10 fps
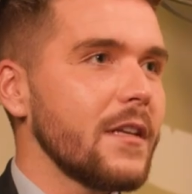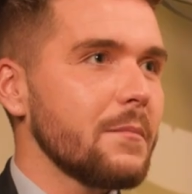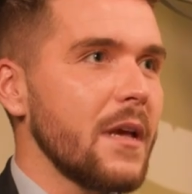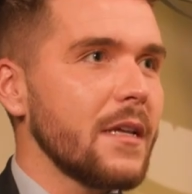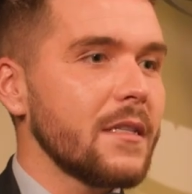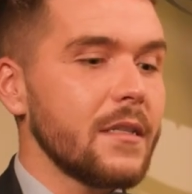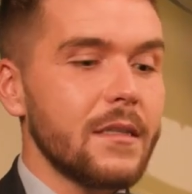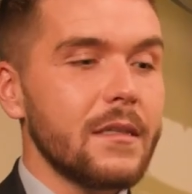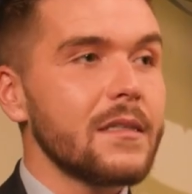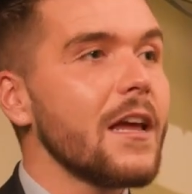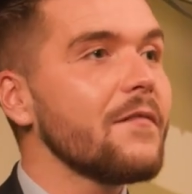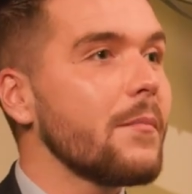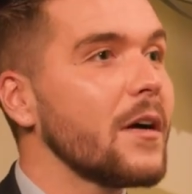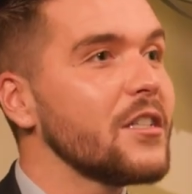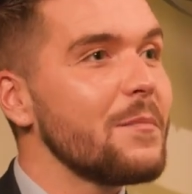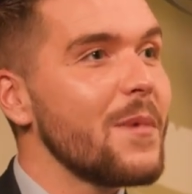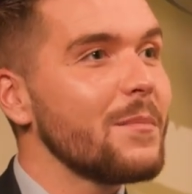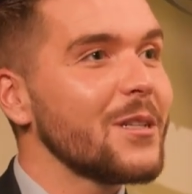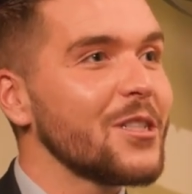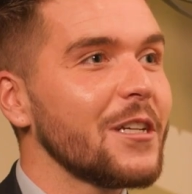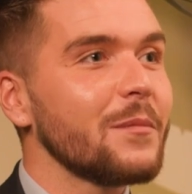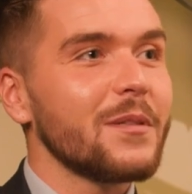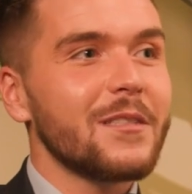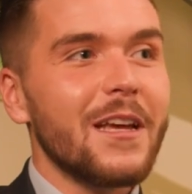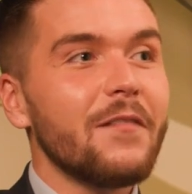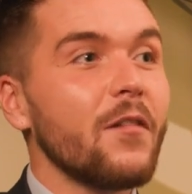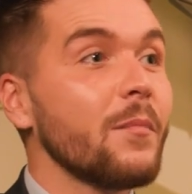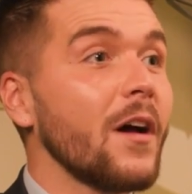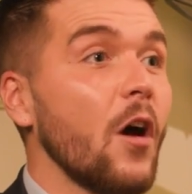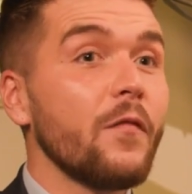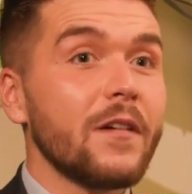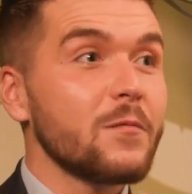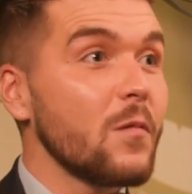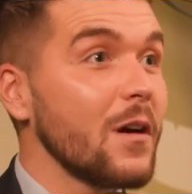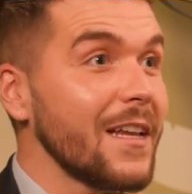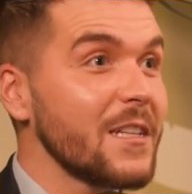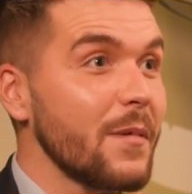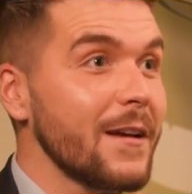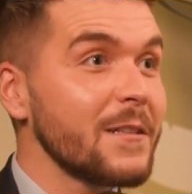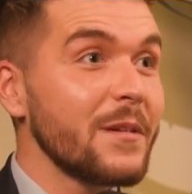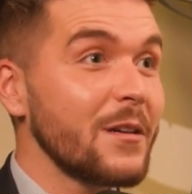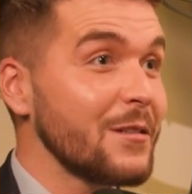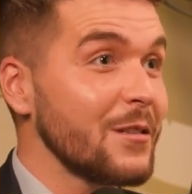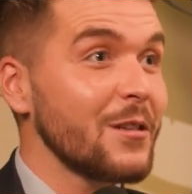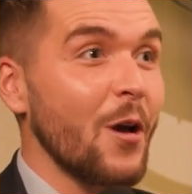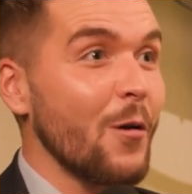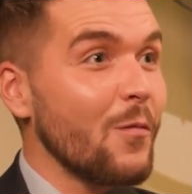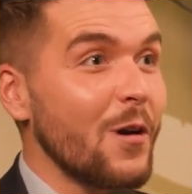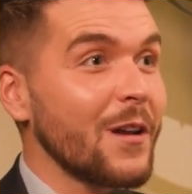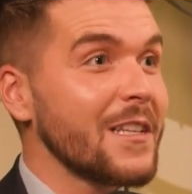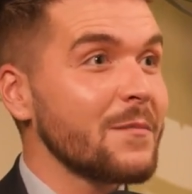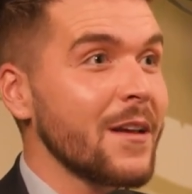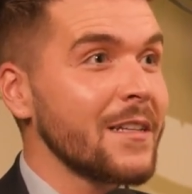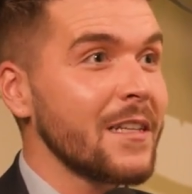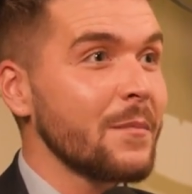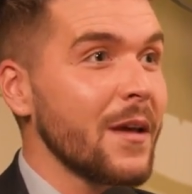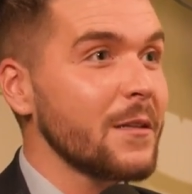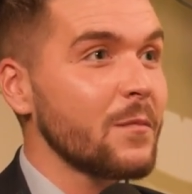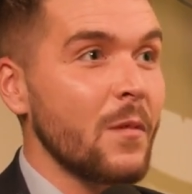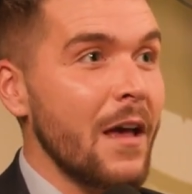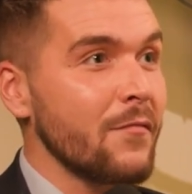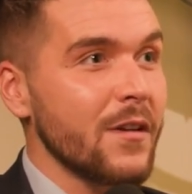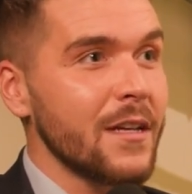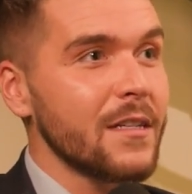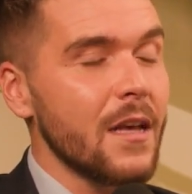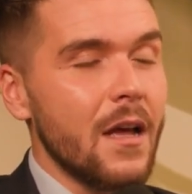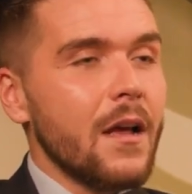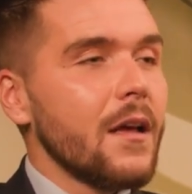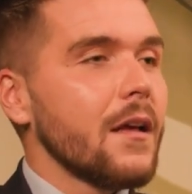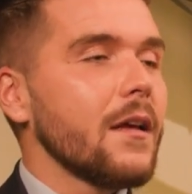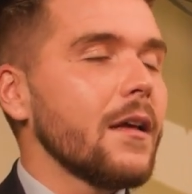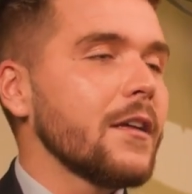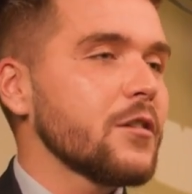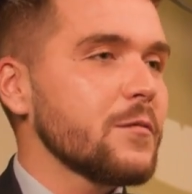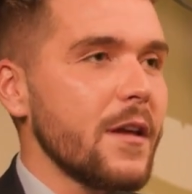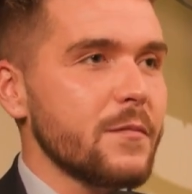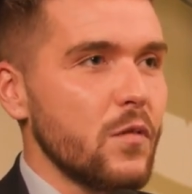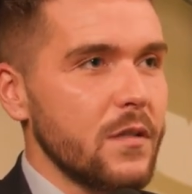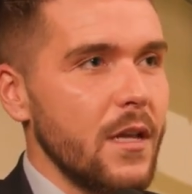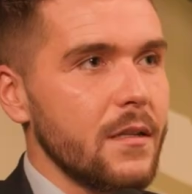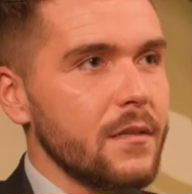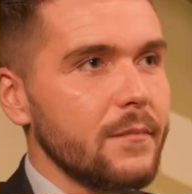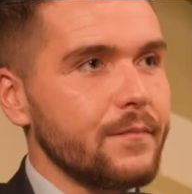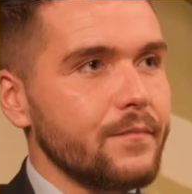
these amenities, save on my gym membership, save on my office working space because there's a co-working space in the base, whatever it is. It just makes more sense.